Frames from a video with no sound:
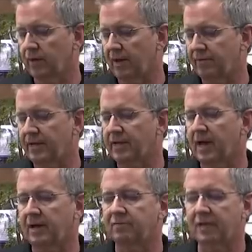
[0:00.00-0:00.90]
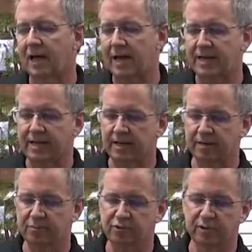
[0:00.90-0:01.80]
don't have any kind of lining in
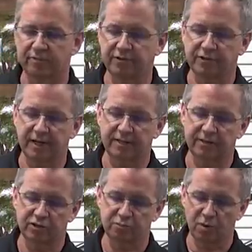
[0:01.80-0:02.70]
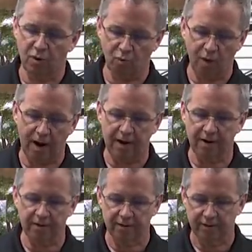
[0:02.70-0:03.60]
them, so they've just got this small
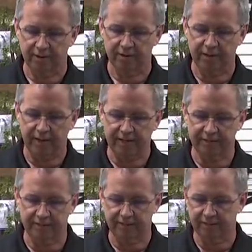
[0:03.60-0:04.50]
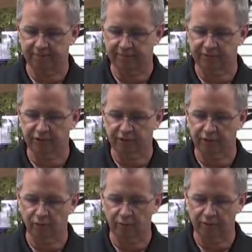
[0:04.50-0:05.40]
wire that is gonna
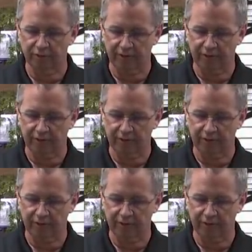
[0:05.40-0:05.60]
go under